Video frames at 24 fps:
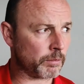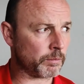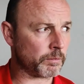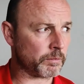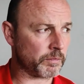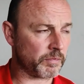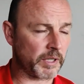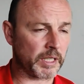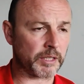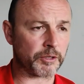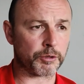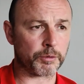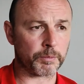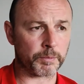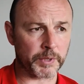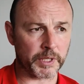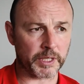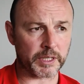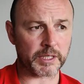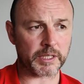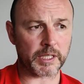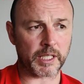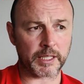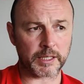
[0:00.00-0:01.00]
fans should be
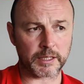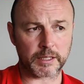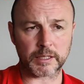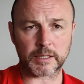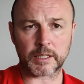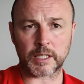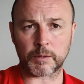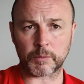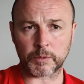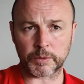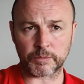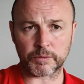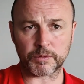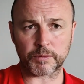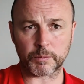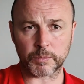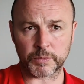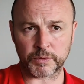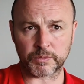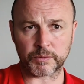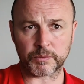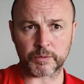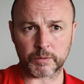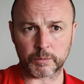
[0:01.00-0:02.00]
excited that
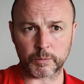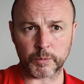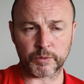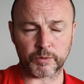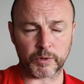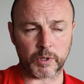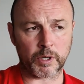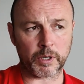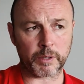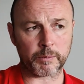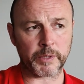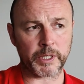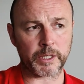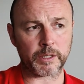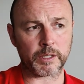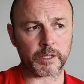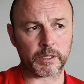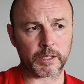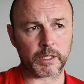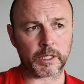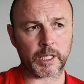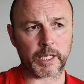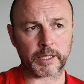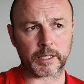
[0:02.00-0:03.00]
we've got him in,
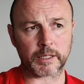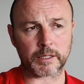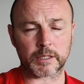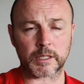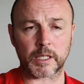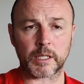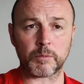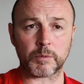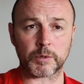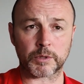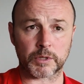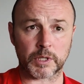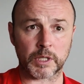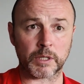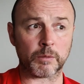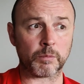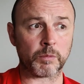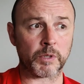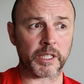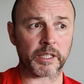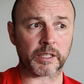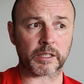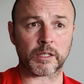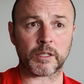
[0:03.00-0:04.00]
and like I say, we're still
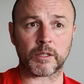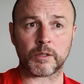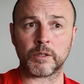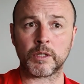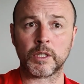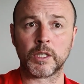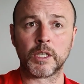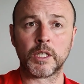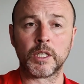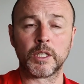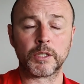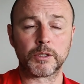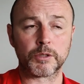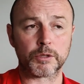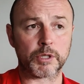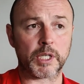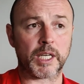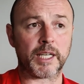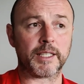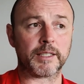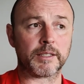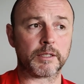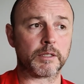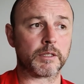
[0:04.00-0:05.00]
working on
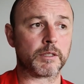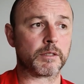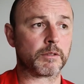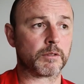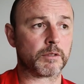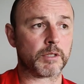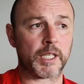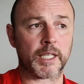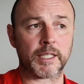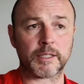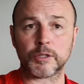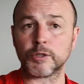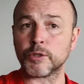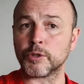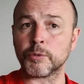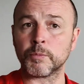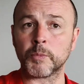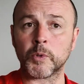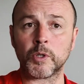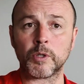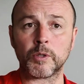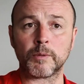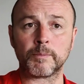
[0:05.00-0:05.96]
trying to do more.